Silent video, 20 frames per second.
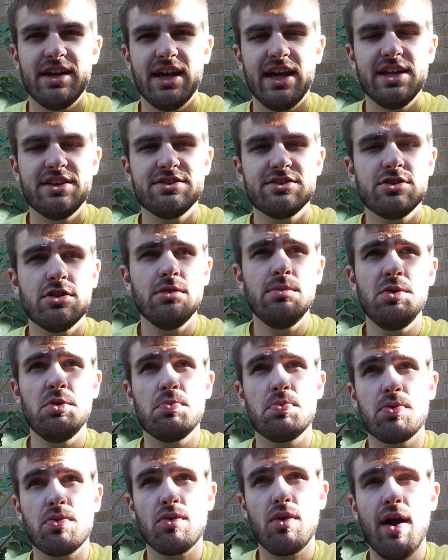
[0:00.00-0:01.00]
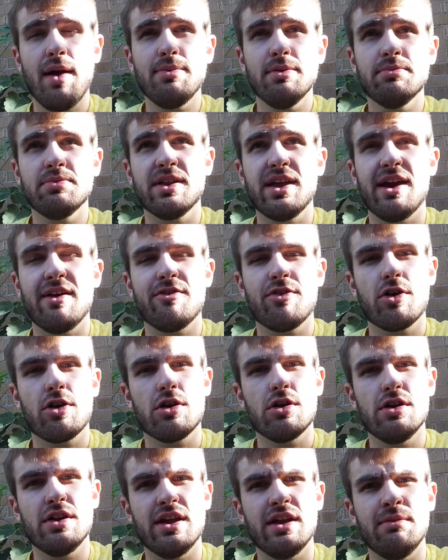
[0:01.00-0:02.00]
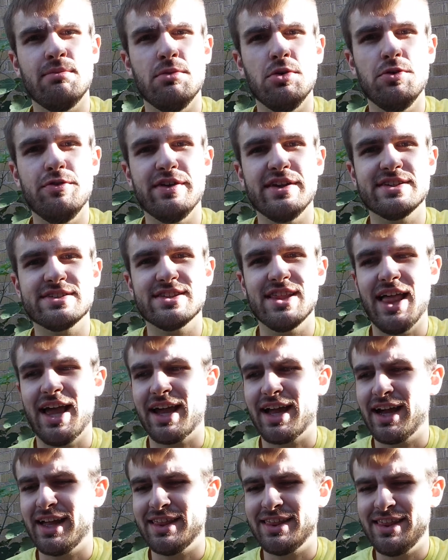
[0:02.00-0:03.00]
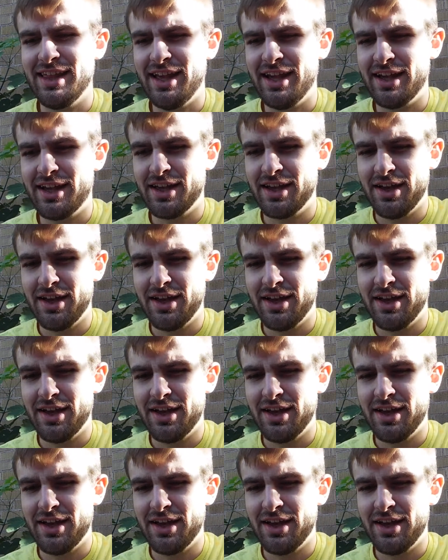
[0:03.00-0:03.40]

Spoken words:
It's a term you probably have heard in movies like, I think